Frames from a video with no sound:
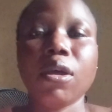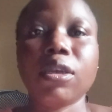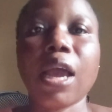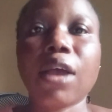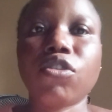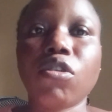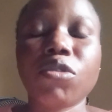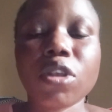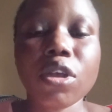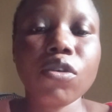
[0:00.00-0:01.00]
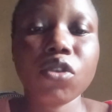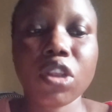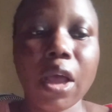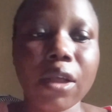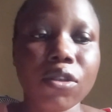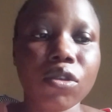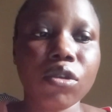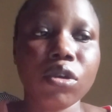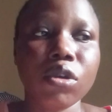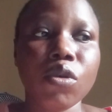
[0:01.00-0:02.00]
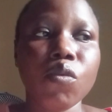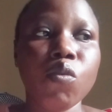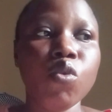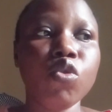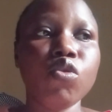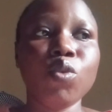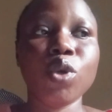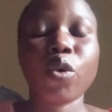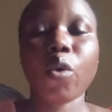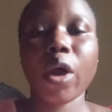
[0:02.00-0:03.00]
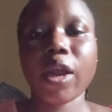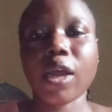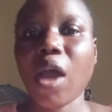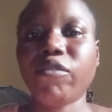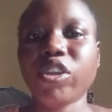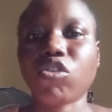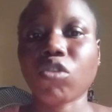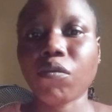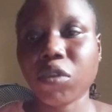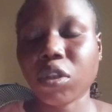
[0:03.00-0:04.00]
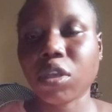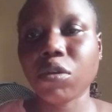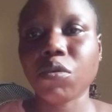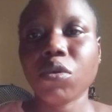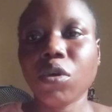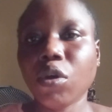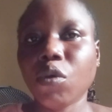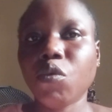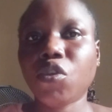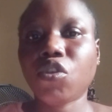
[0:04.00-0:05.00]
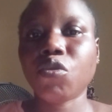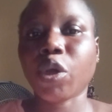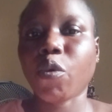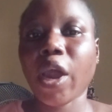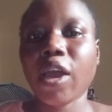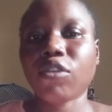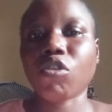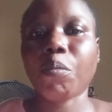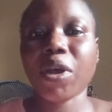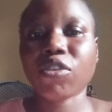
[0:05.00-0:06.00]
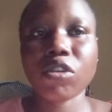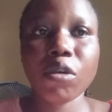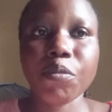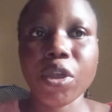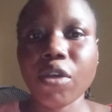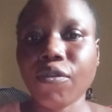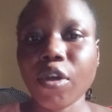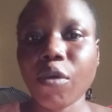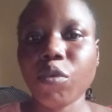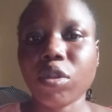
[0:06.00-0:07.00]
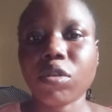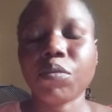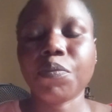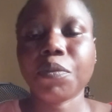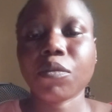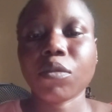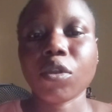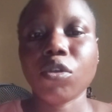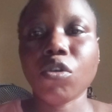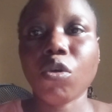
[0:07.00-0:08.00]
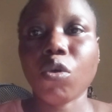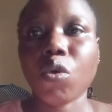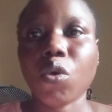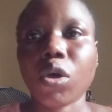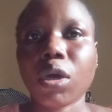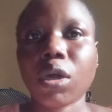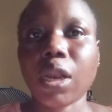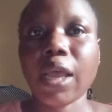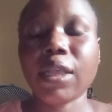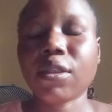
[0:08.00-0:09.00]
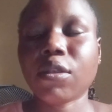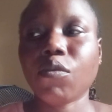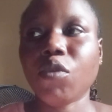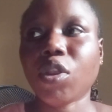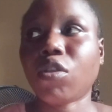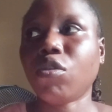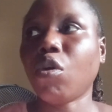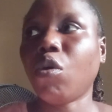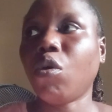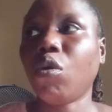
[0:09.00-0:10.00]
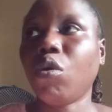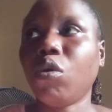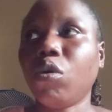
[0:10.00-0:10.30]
there are some skills that will require you have the soft skill, which requires your personal behavior with your clients, with your